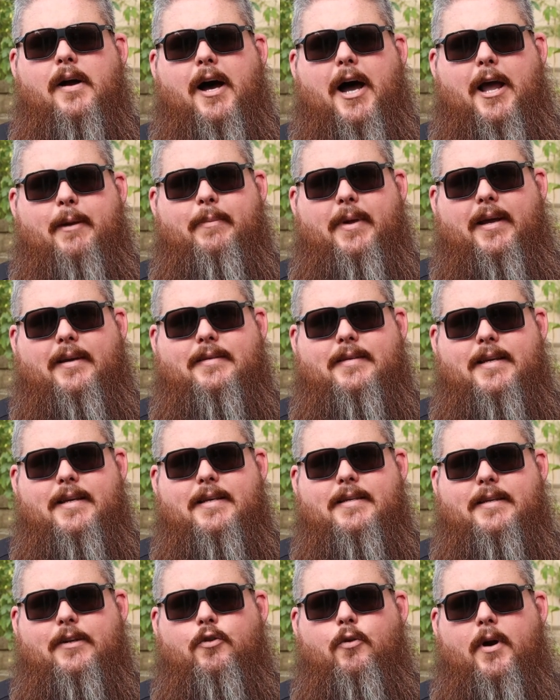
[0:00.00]
IBEX
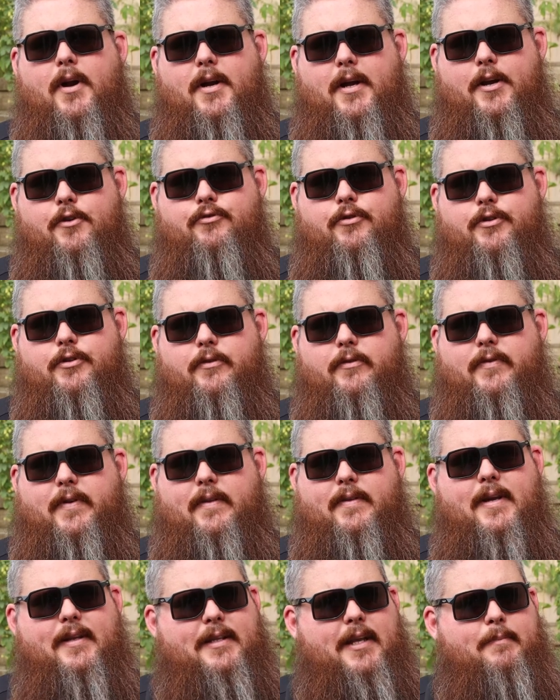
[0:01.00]
is going to introduce,
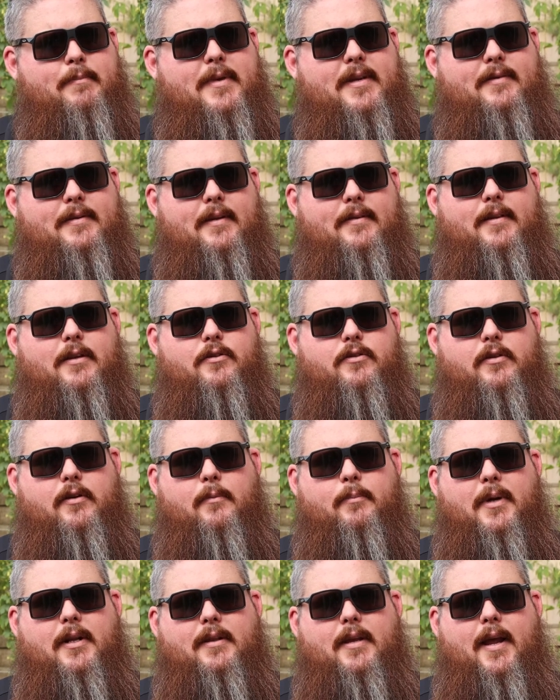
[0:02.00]
I think they missed it this
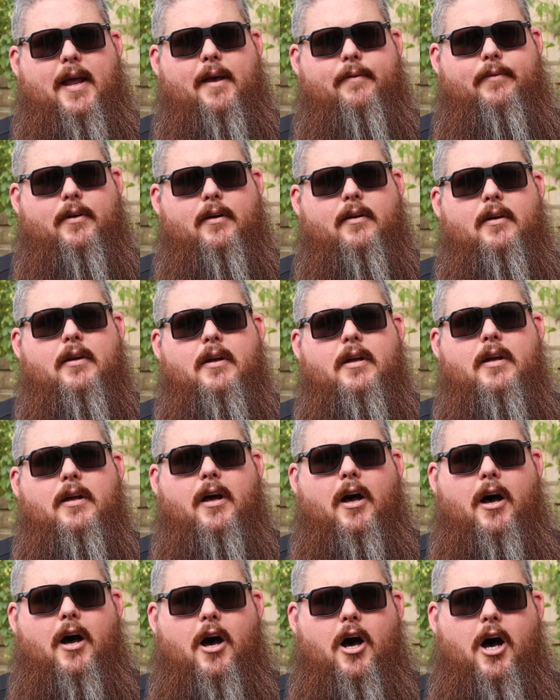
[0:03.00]
year, but they have a
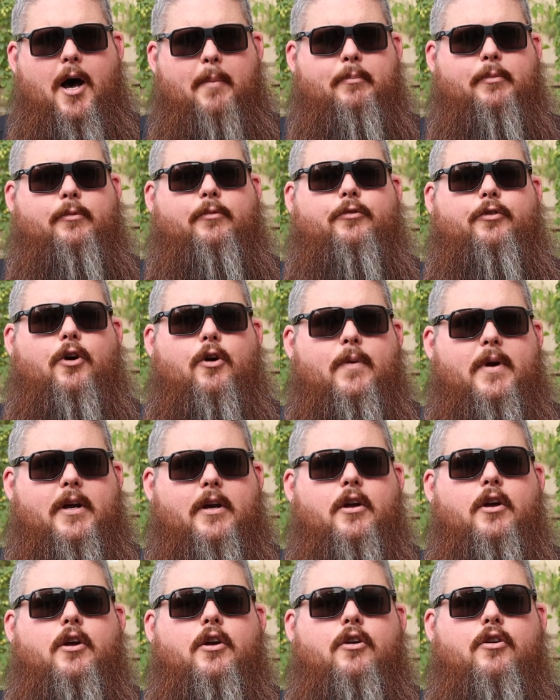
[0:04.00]
hop
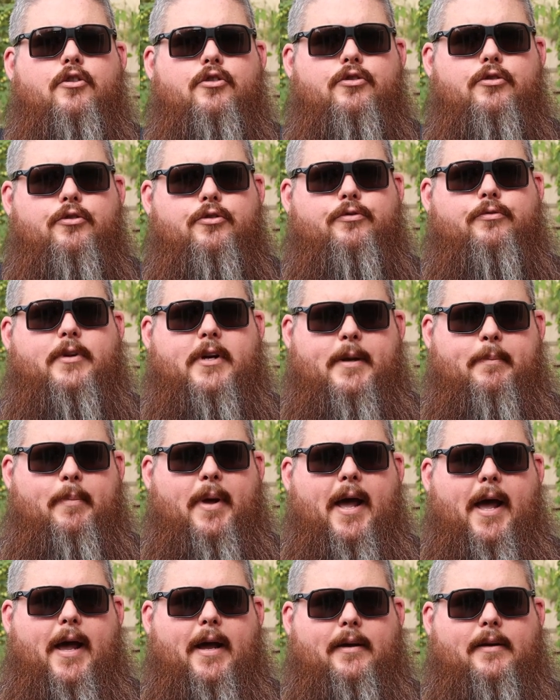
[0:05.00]
growing nutrient
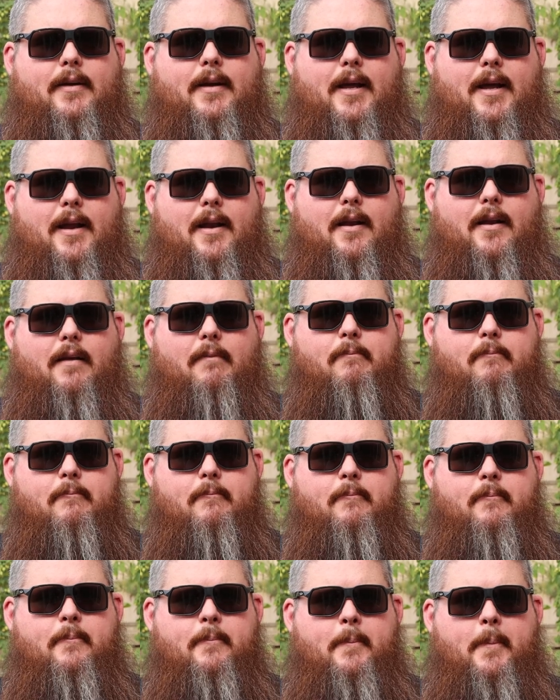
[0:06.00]
pack, and
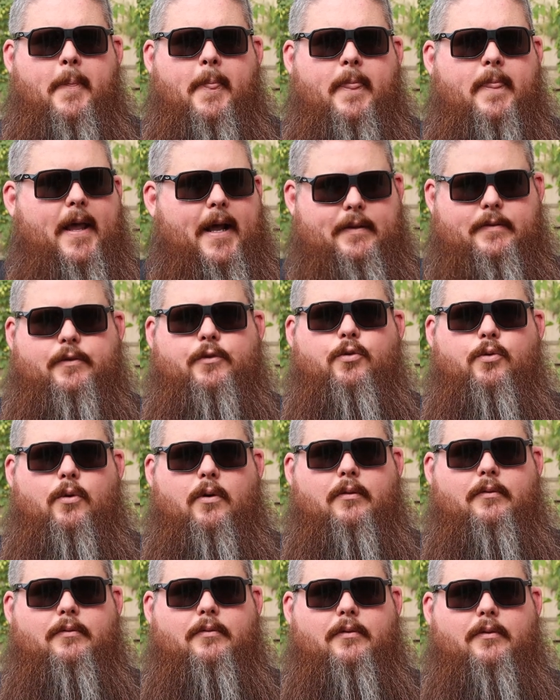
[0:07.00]
that's
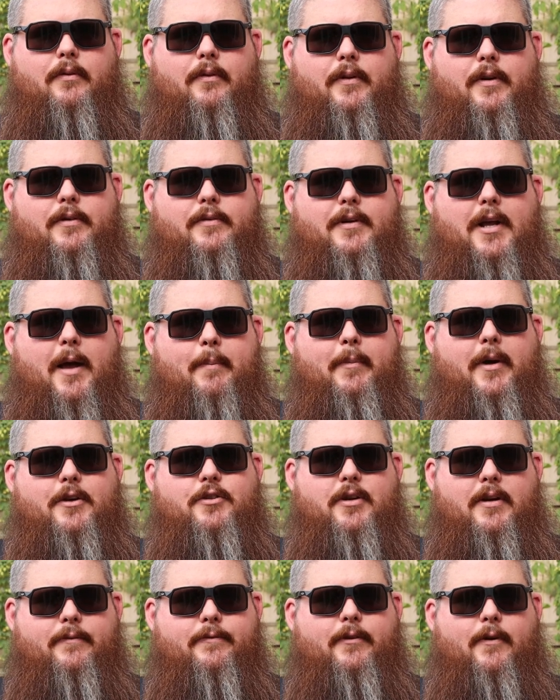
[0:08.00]
cool. There's not
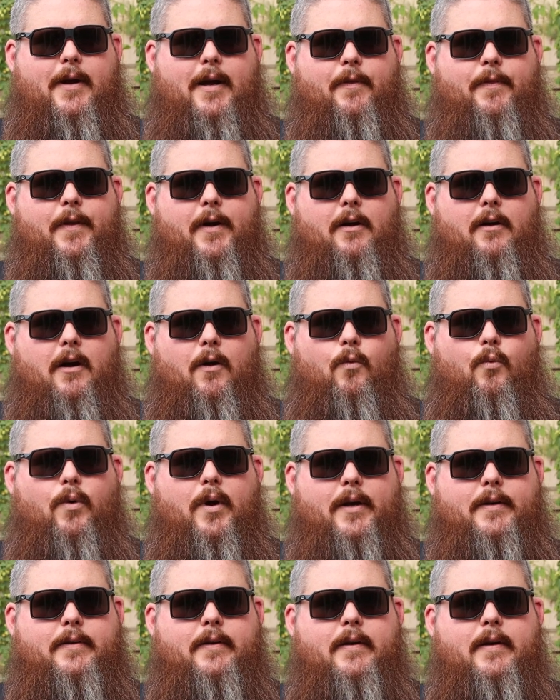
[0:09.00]
much info out there on
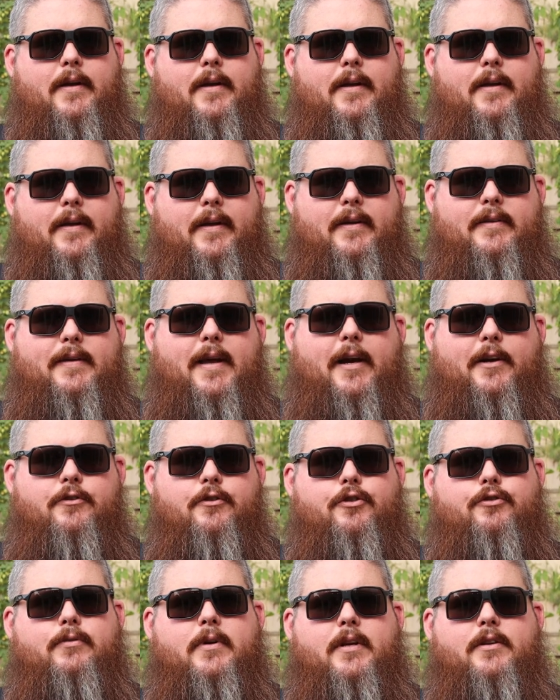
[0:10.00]
what exact
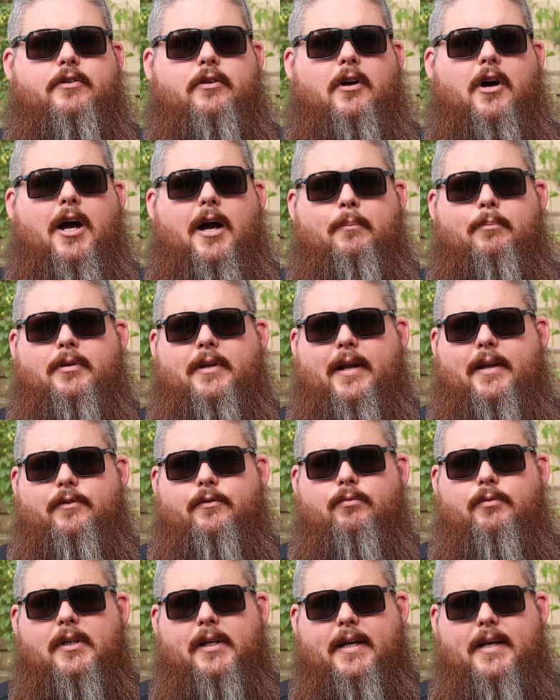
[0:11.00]
nutrients your hop
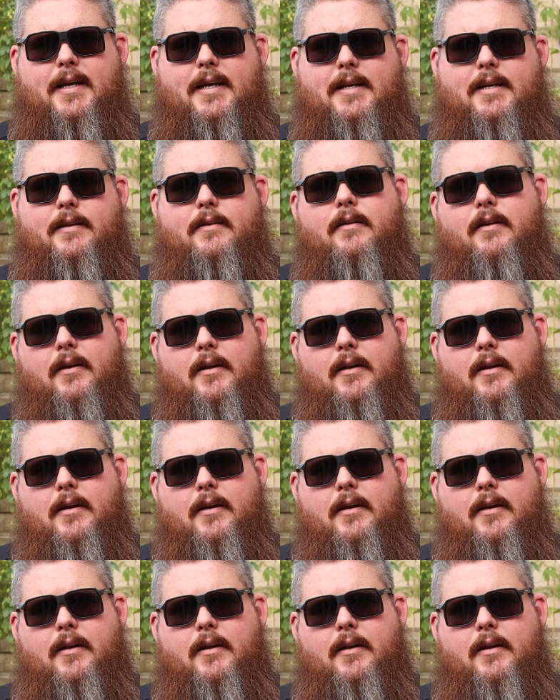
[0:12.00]
plants really need